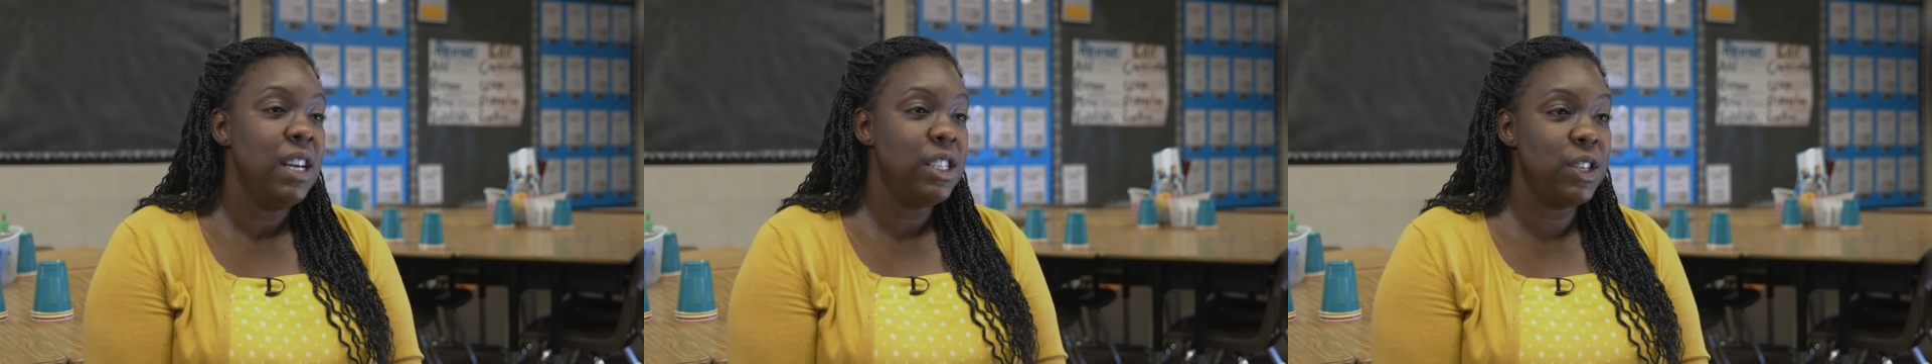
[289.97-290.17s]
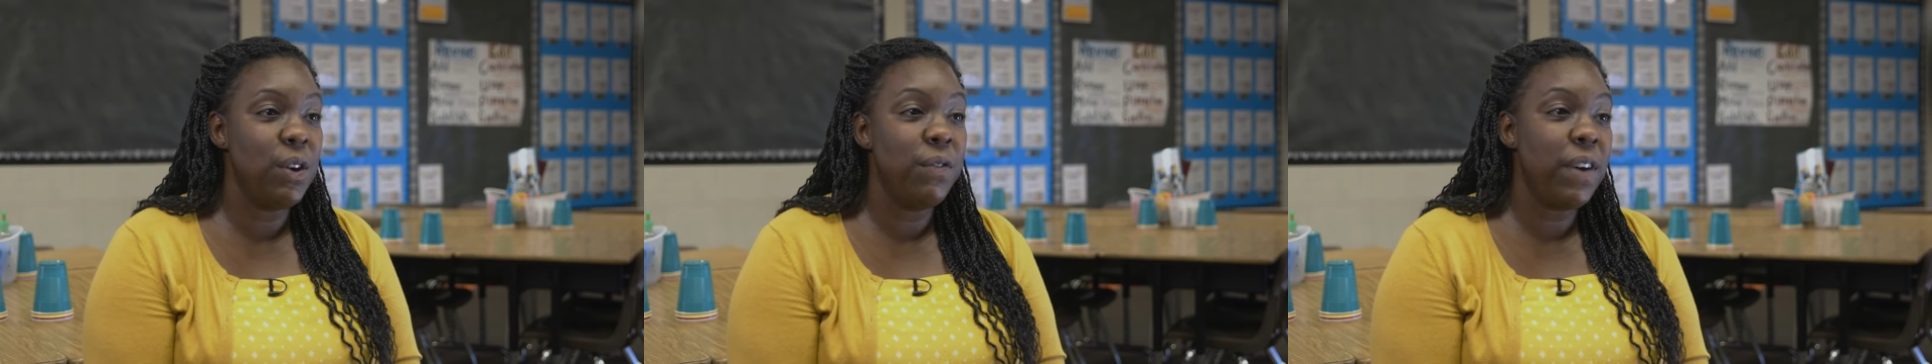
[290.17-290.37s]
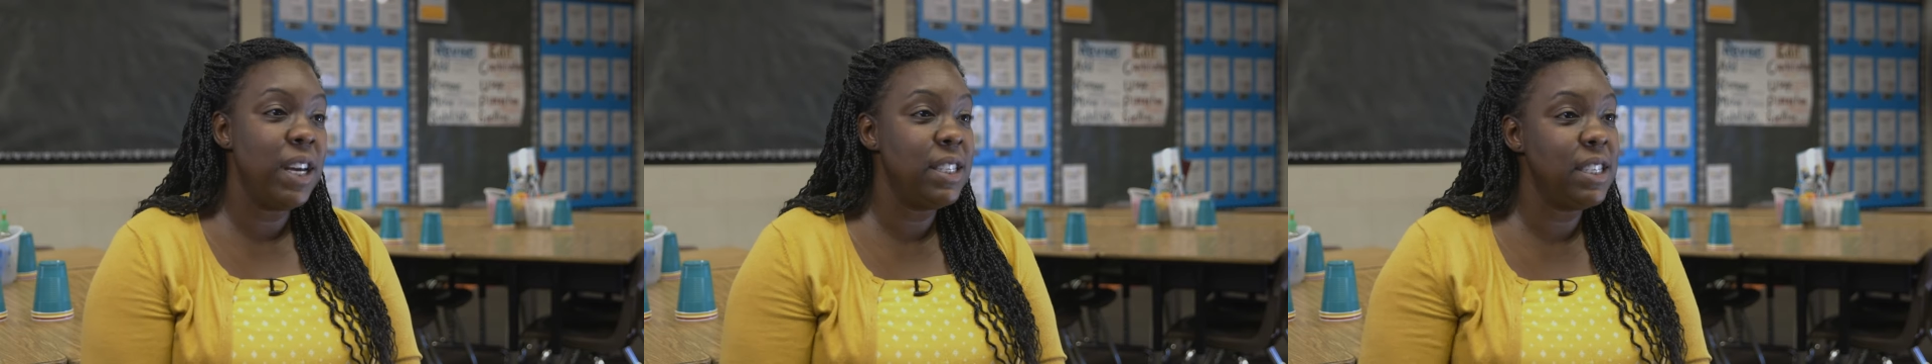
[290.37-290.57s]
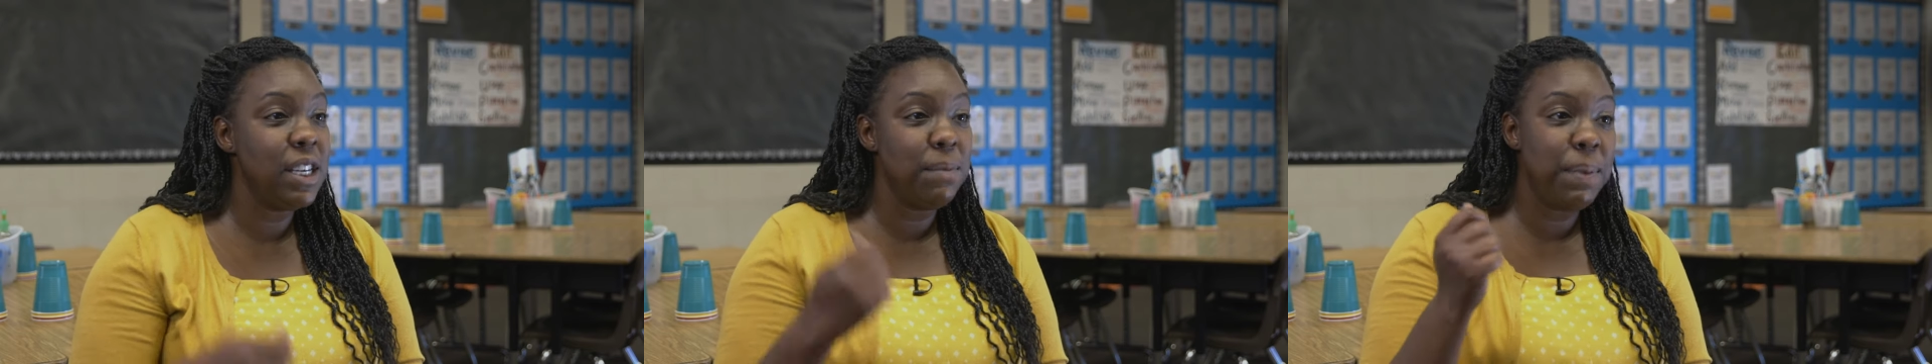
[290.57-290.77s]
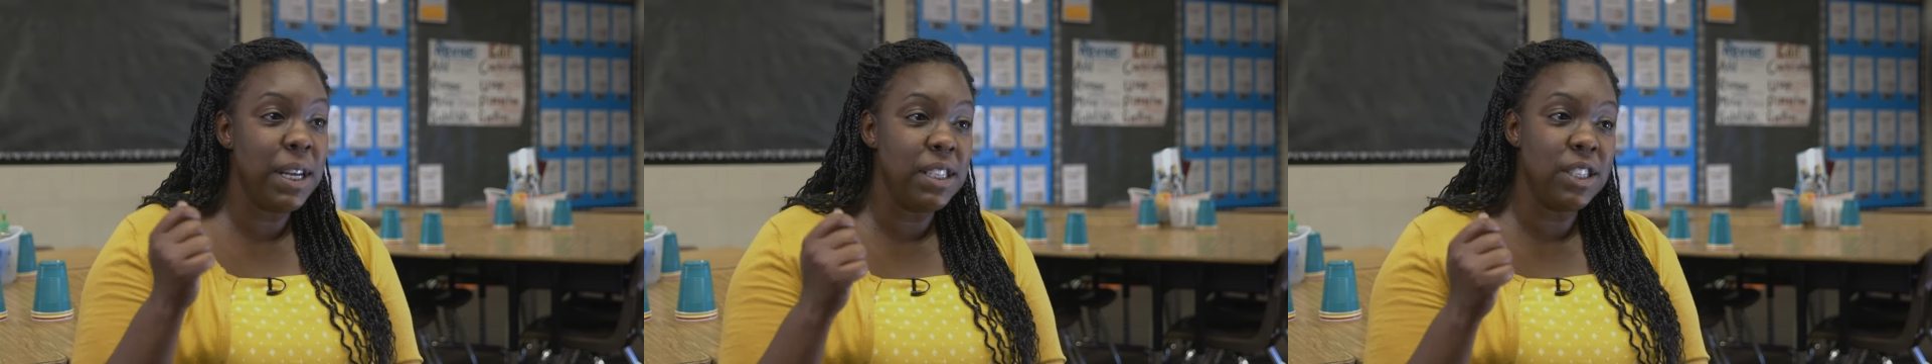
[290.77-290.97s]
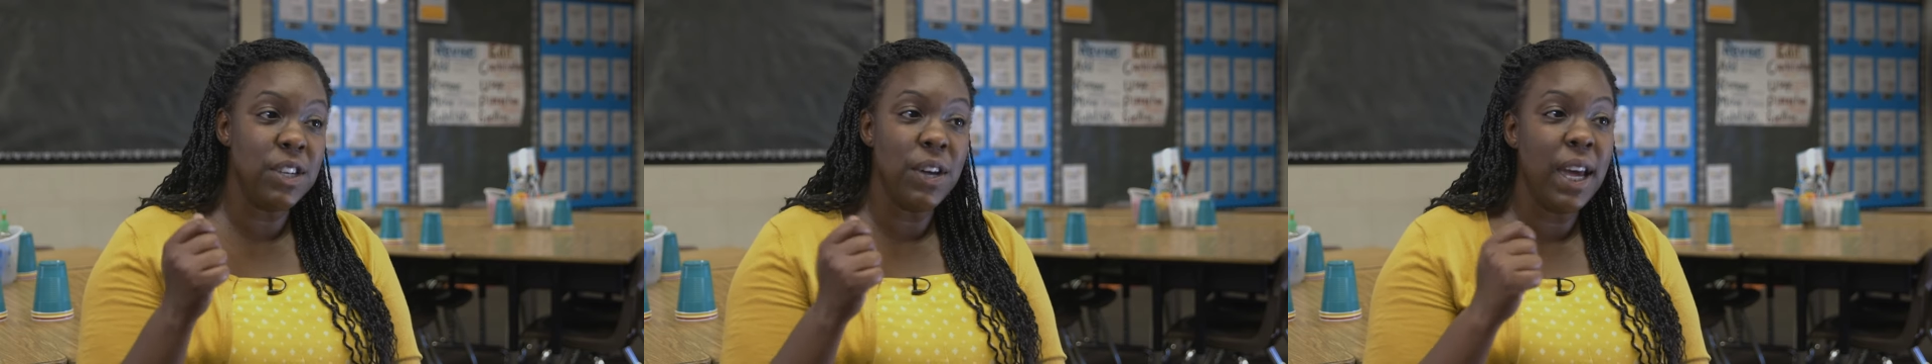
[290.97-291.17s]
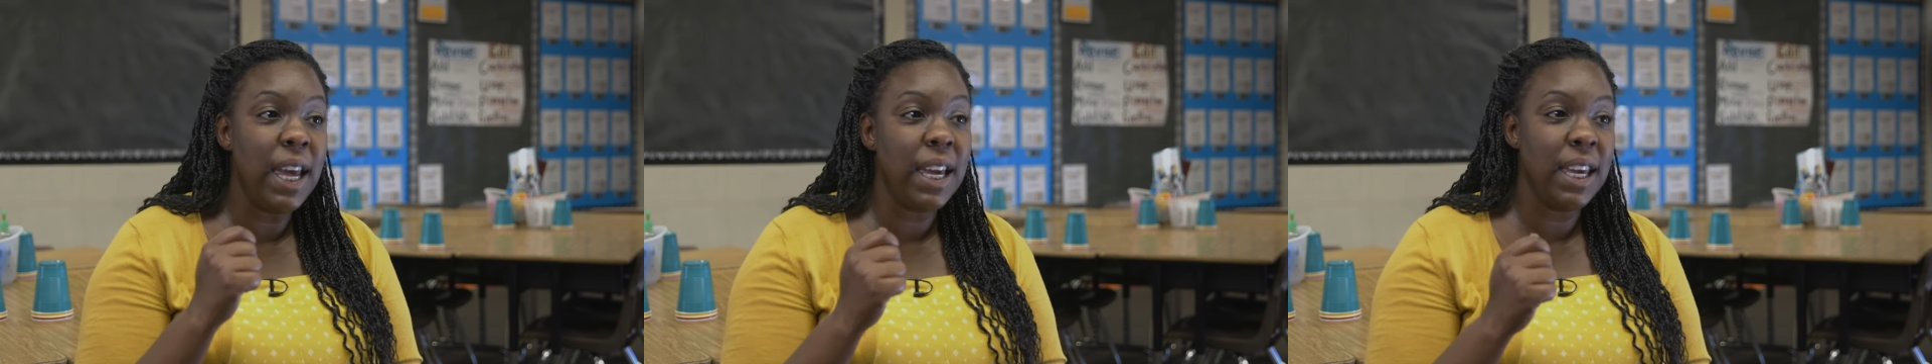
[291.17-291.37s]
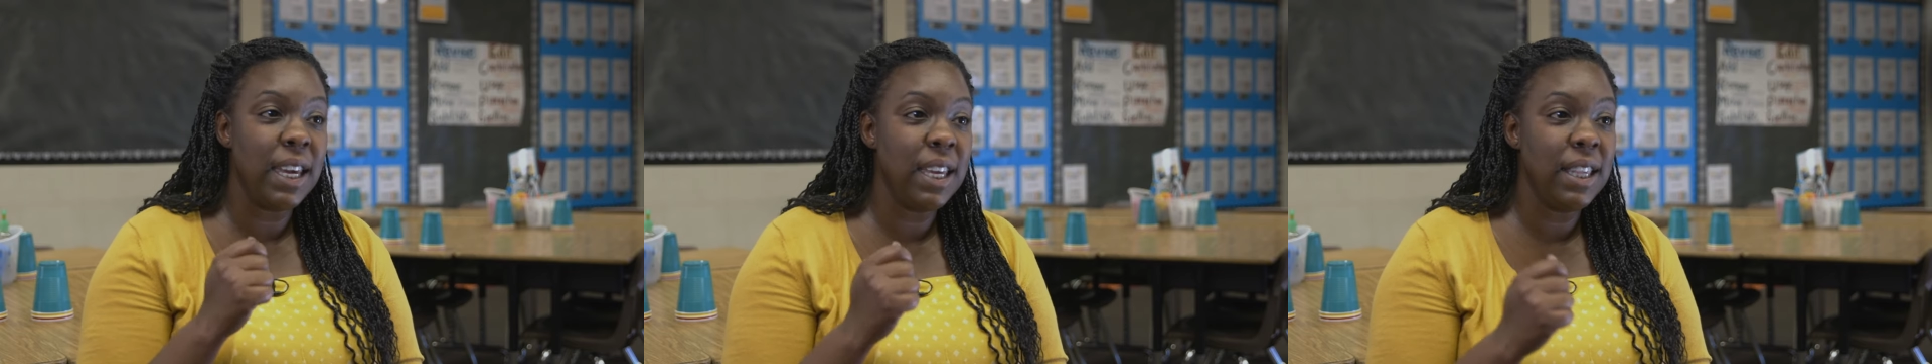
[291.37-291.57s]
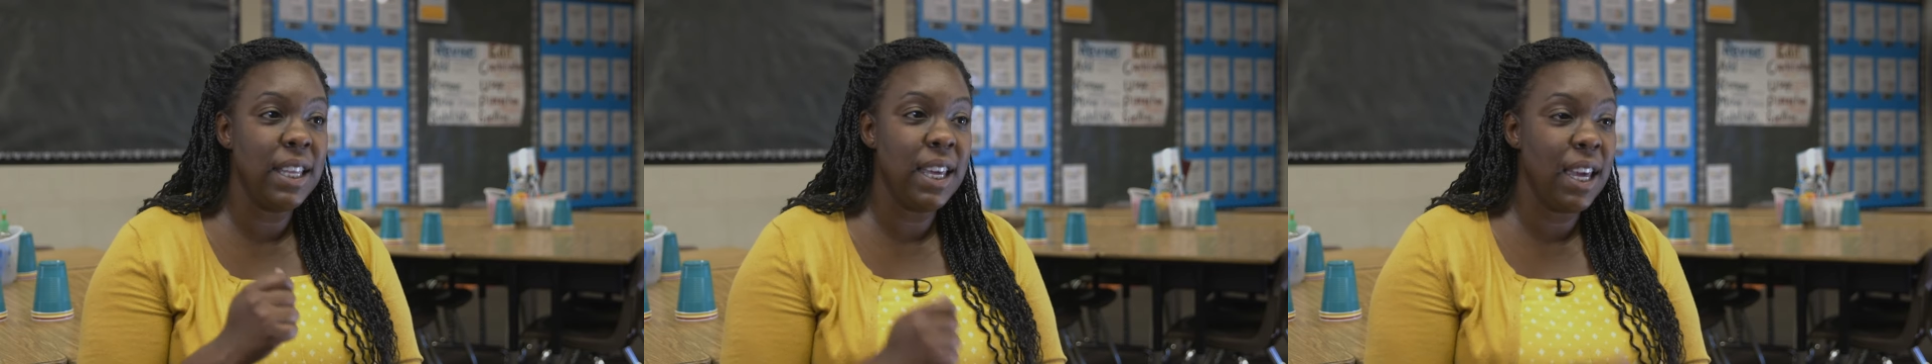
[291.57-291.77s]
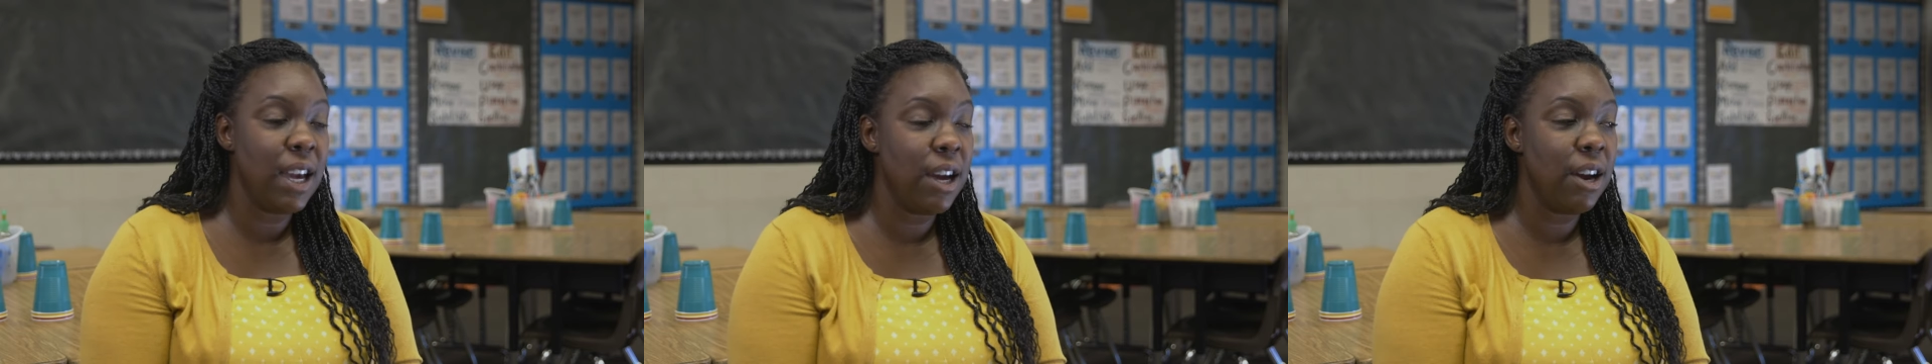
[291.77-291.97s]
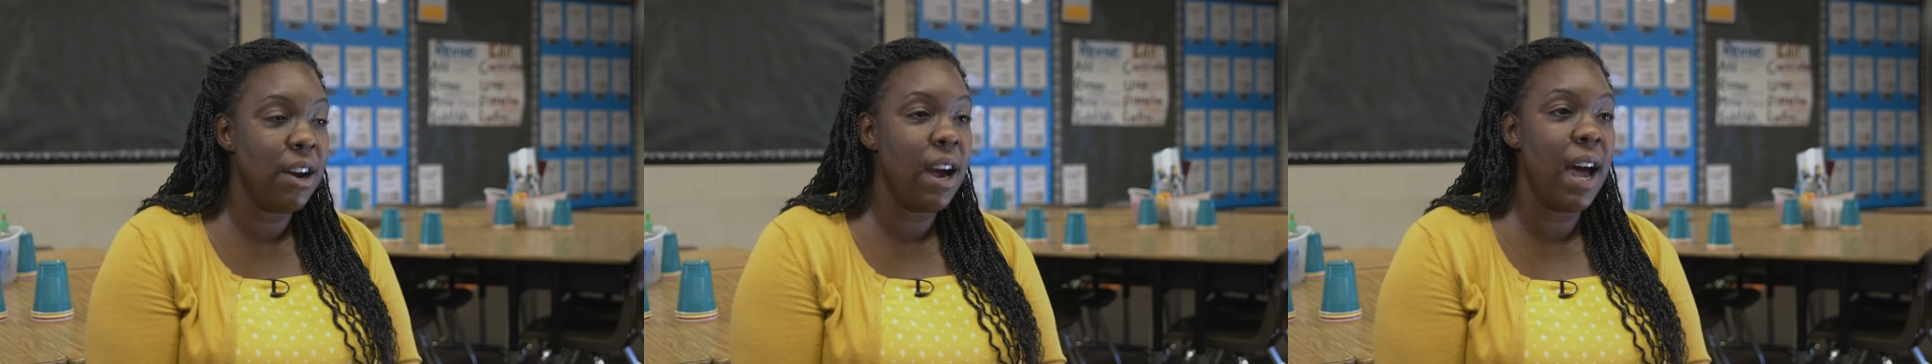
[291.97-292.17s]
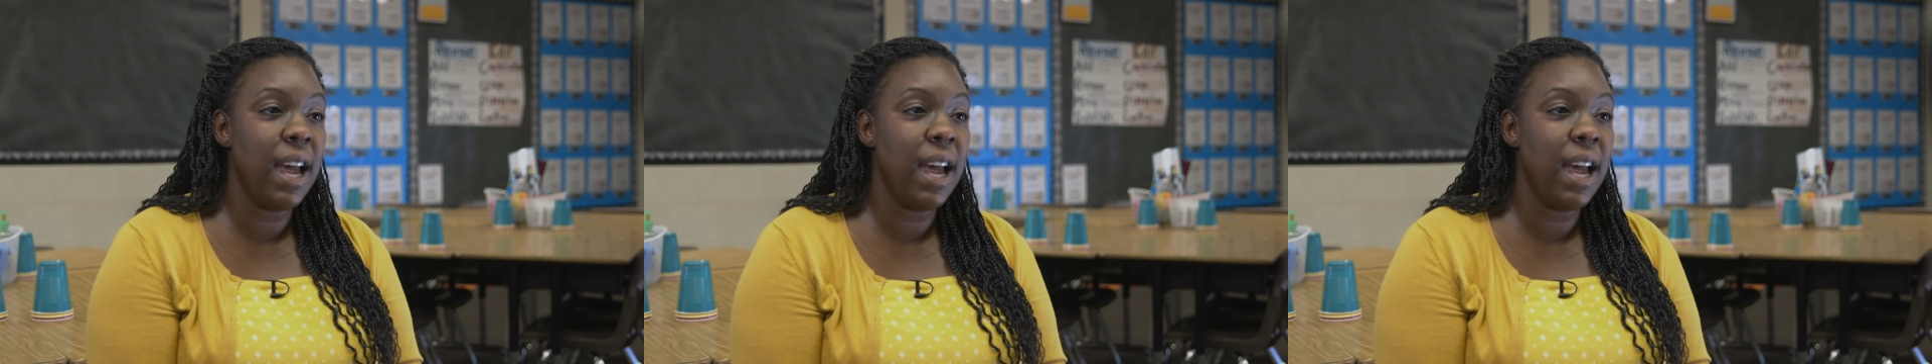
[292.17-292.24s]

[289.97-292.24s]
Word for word: So if I see a pencil hanging in the air,